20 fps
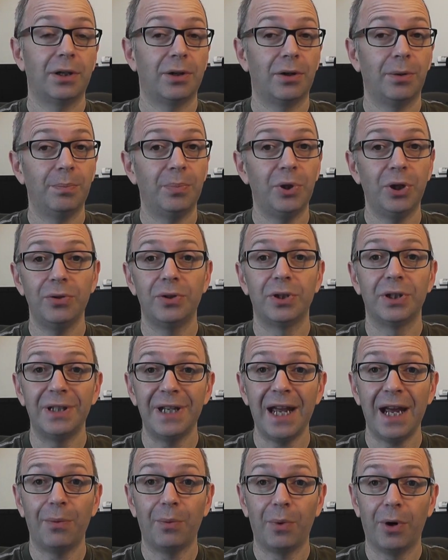computer
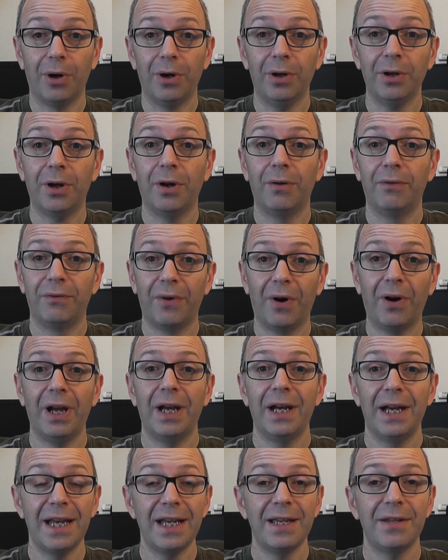network
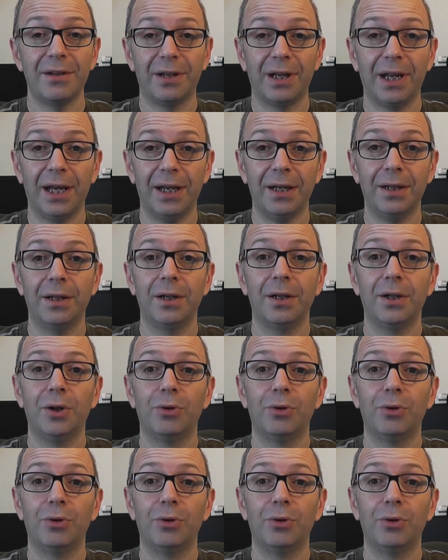via Ethernet